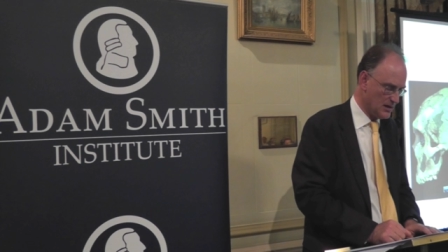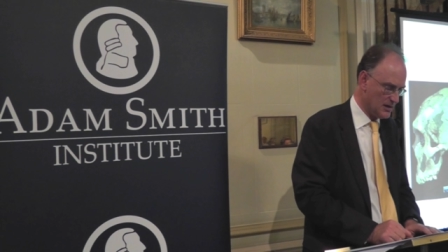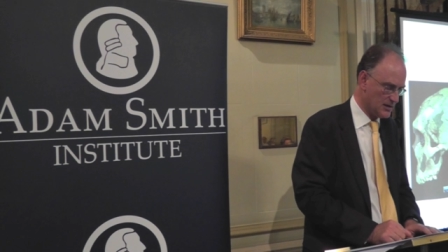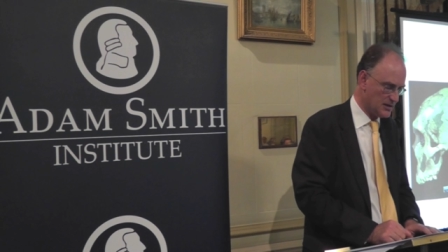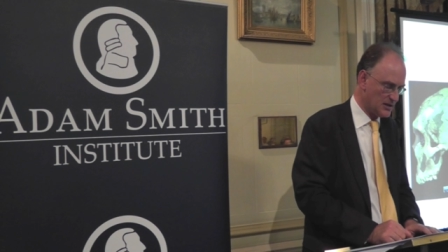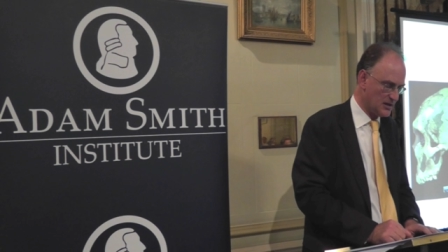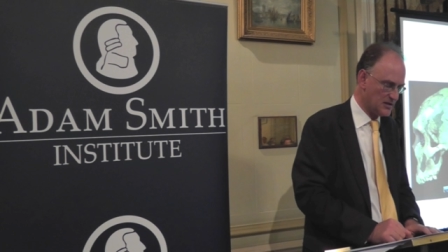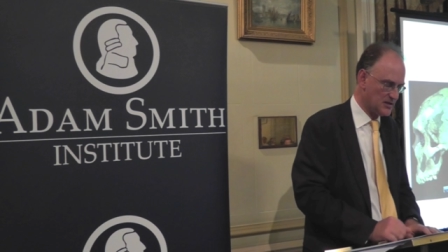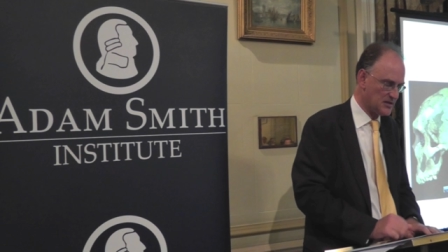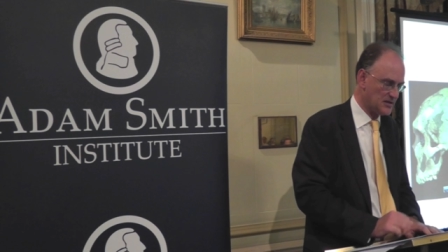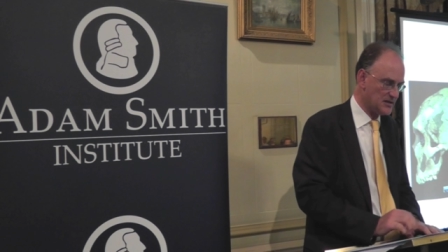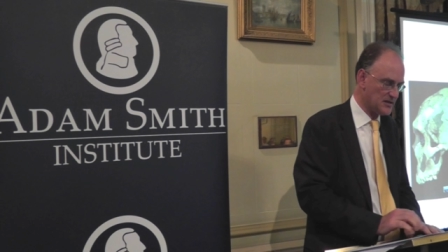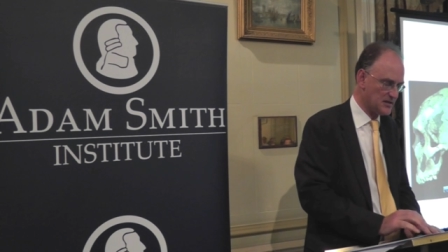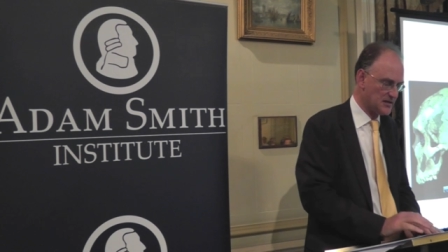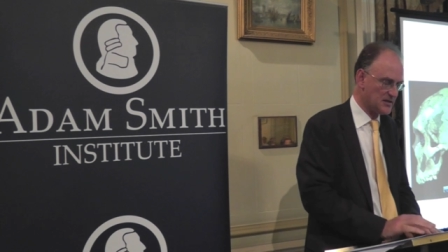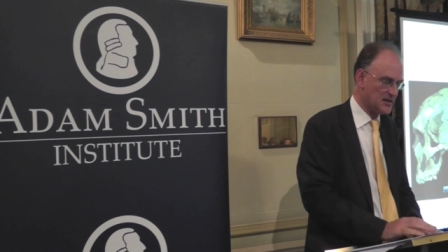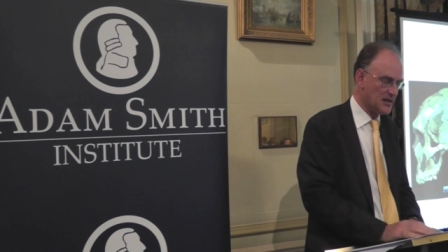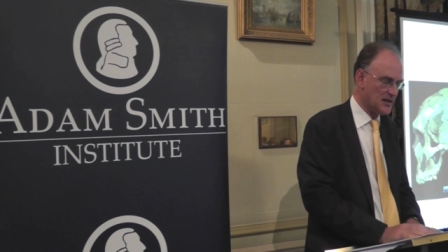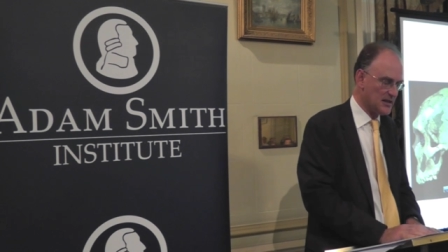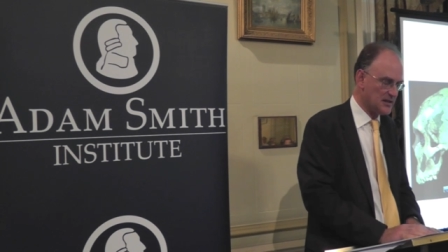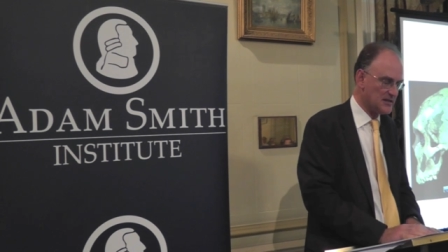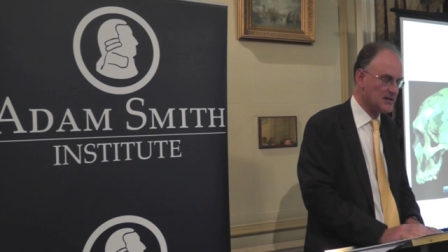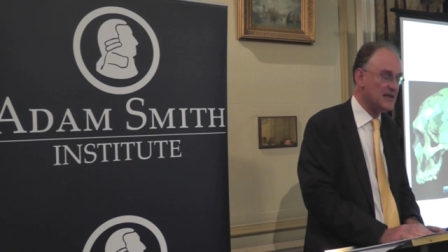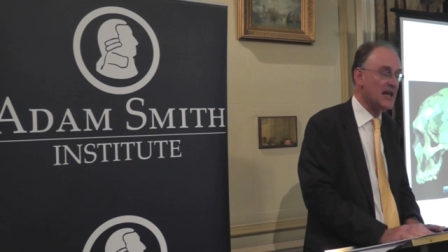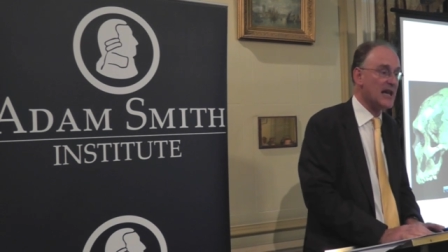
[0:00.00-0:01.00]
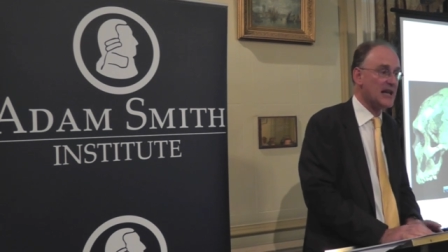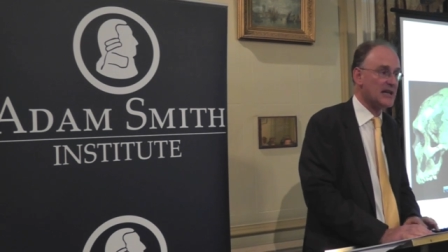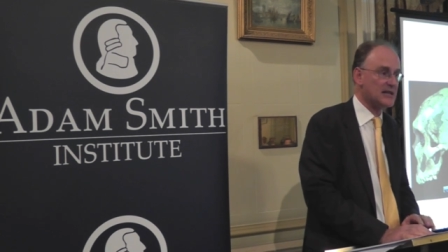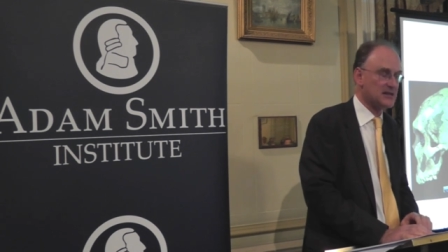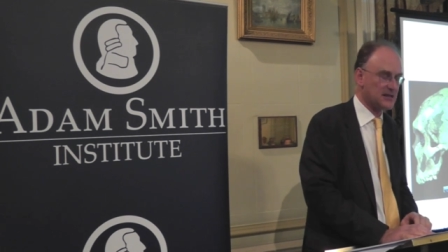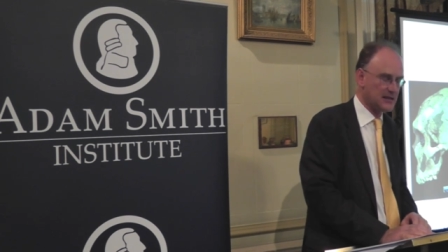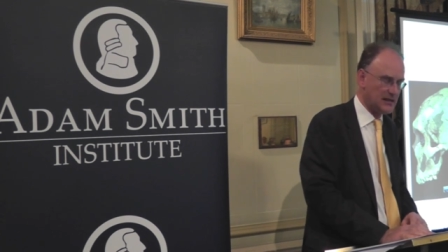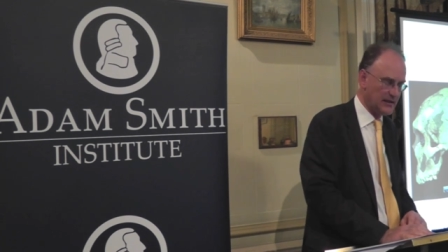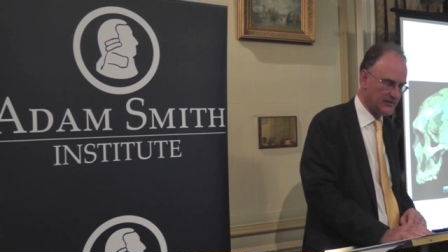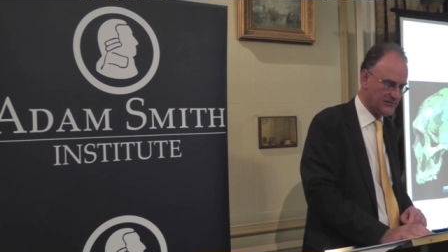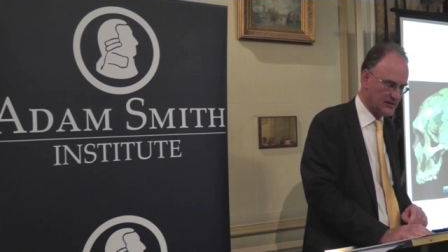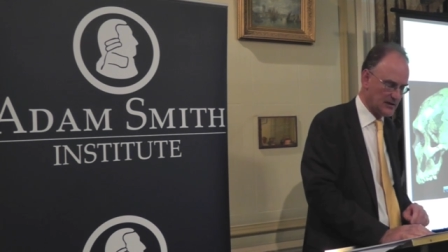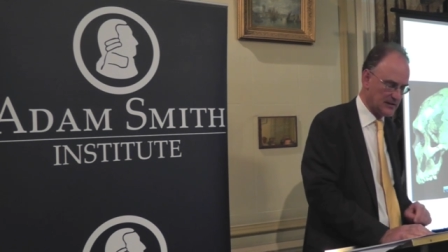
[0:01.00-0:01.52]
Just as sex
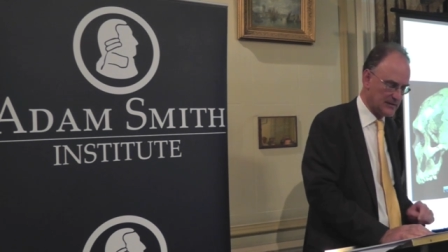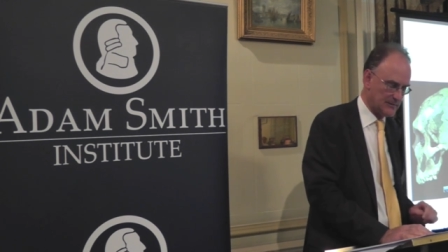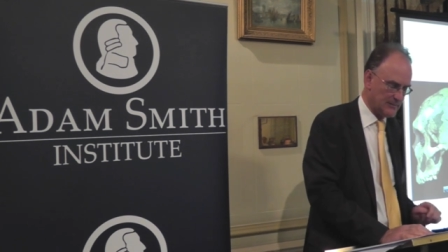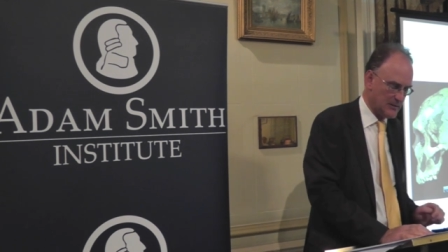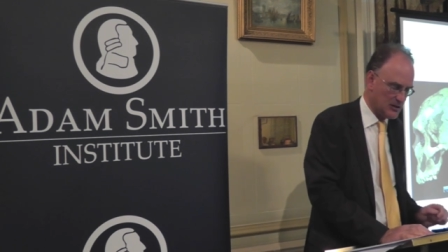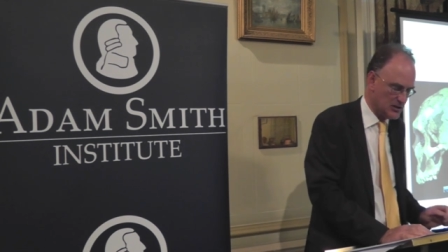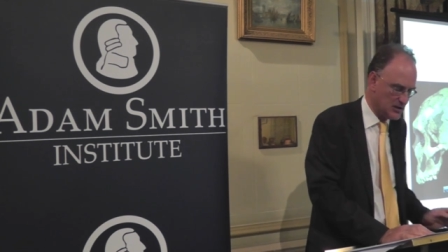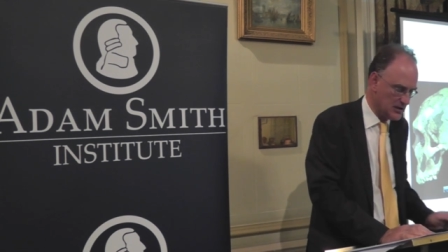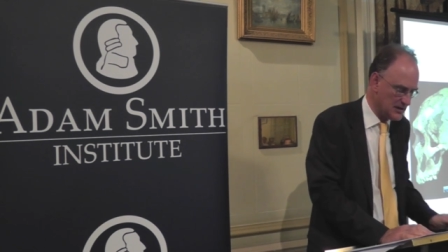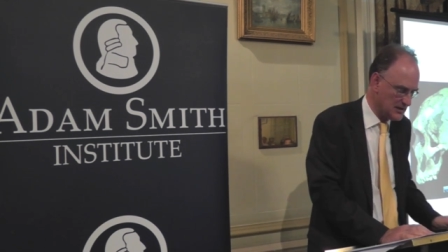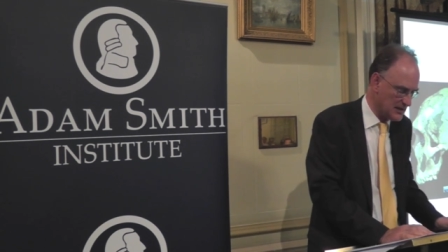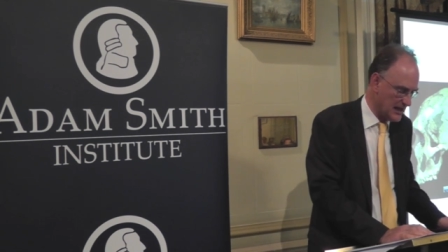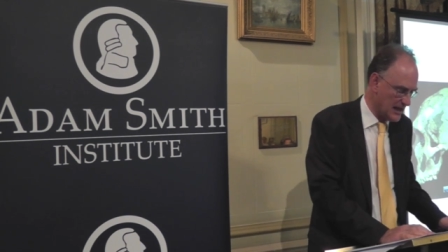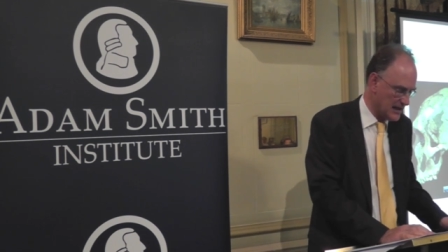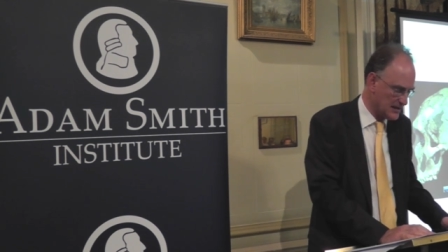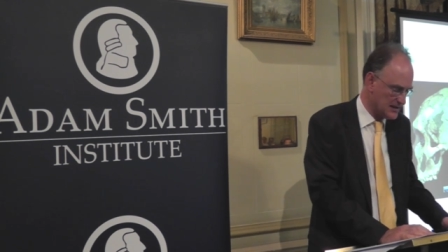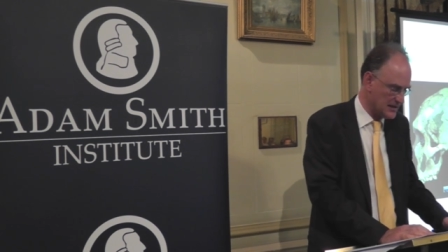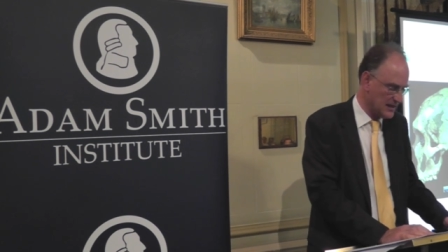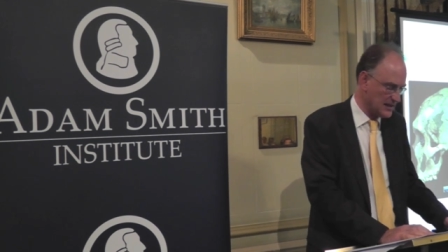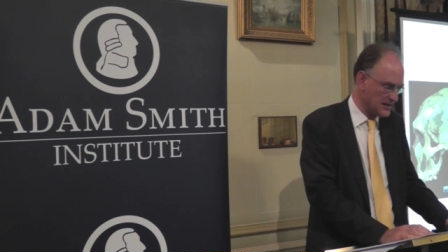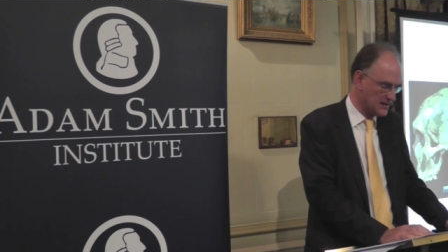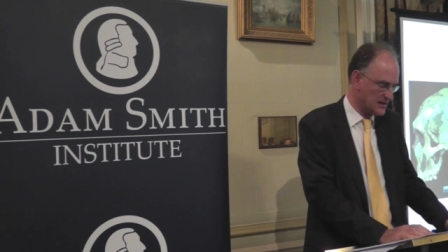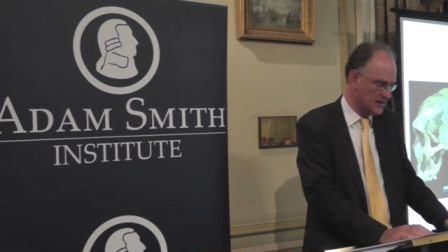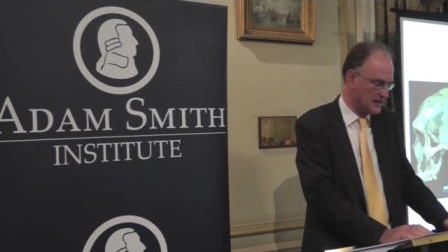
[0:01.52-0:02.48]
gives a species access